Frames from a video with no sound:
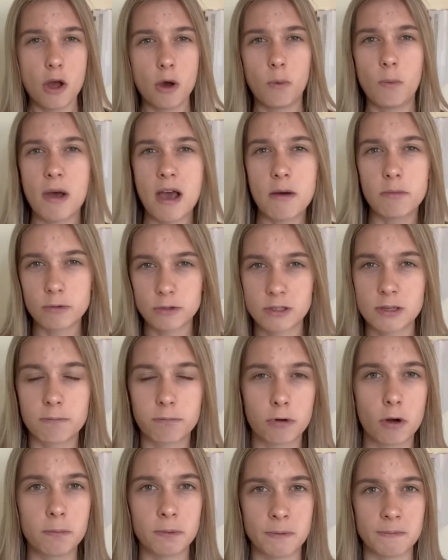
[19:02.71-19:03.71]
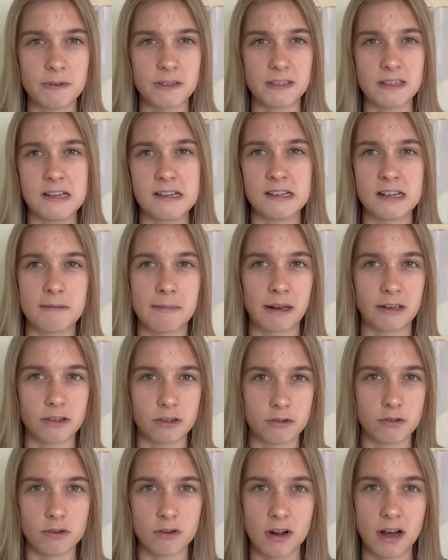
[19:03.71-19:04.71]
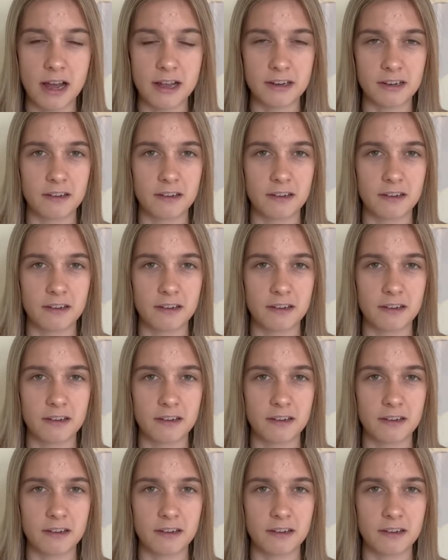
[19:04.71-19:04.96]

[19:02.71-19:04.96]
where was the problem this season at Manchester United?